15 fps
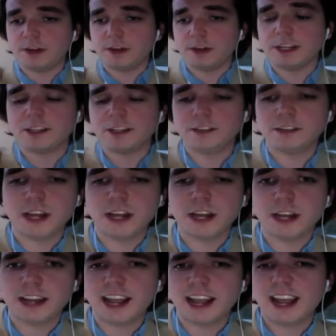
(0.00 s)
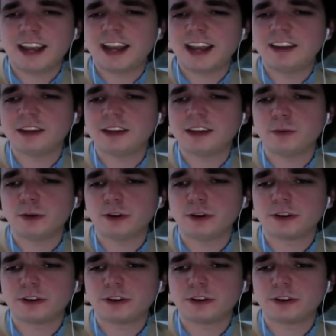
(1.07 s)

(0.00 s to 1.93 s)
get this done? How does that work?